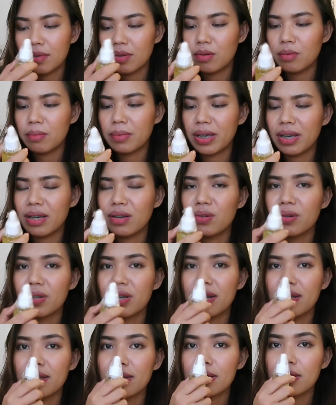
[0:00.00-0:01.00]
oh my
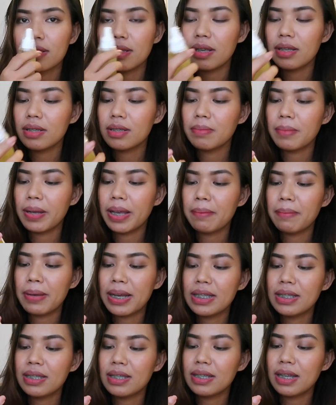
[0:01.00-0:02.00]
goodness, is my
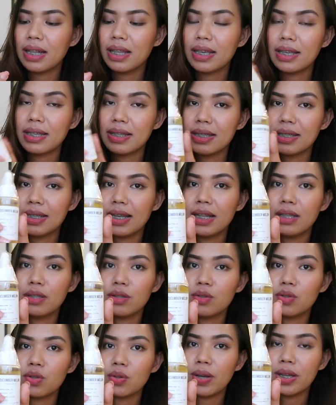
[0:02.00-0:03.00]
best-selling
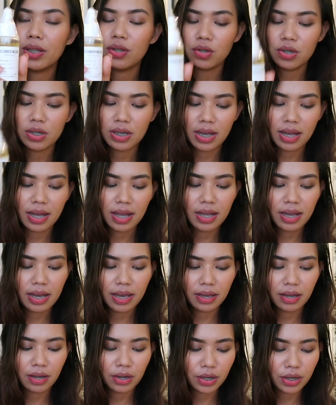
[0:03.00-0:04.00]
scent. So, ito siya.
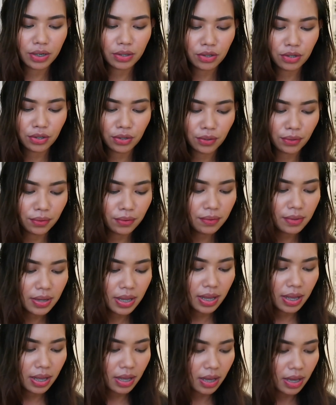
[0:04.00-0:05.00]
I got 2.
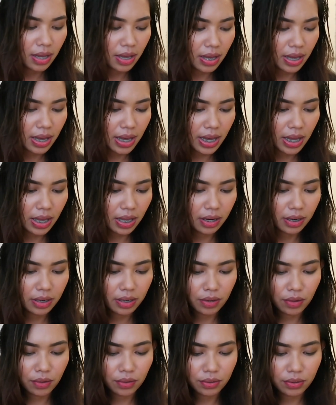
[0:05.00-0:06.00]

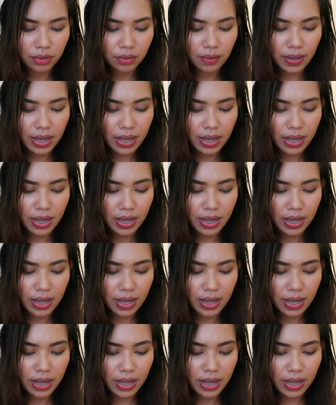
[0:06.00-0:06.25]
And also,